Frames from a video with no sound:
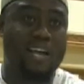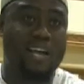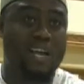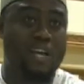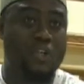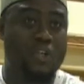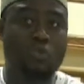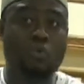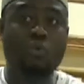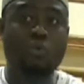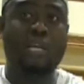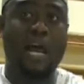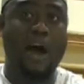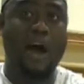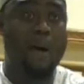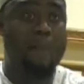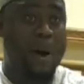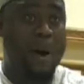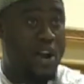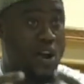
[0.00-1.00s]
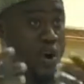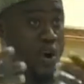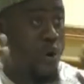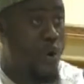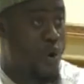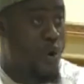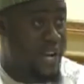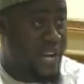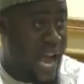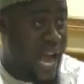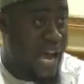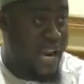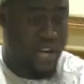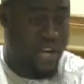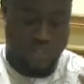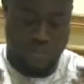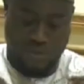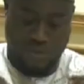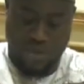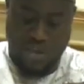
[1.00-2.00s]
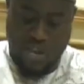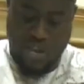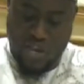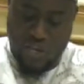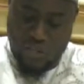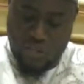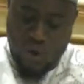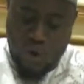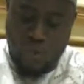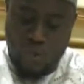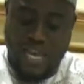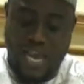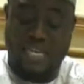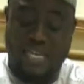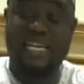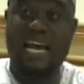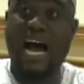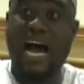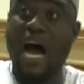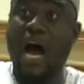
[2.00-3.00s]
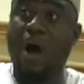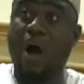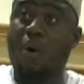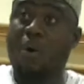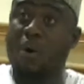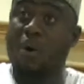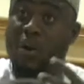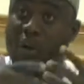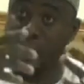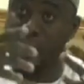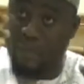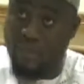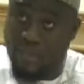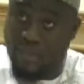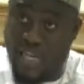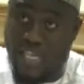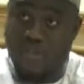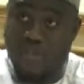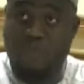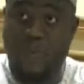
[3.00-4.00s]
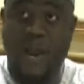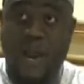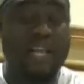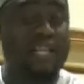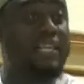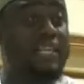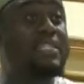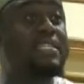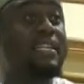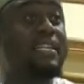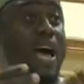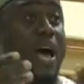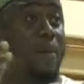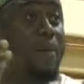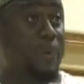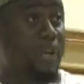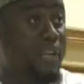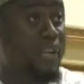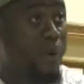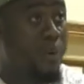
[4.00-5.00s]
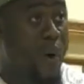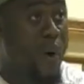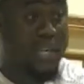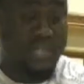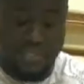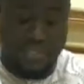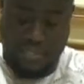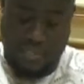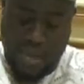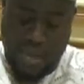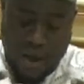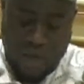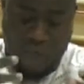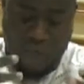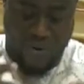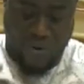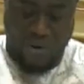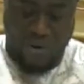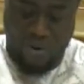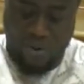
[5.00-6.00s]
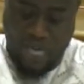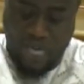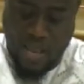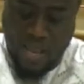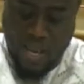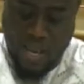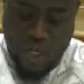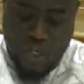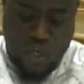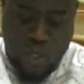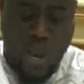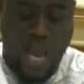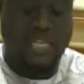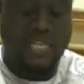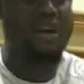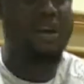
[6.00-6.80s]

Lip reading: Do da'wah by your own character. So that's how they spread Islam in the West Africa. So as I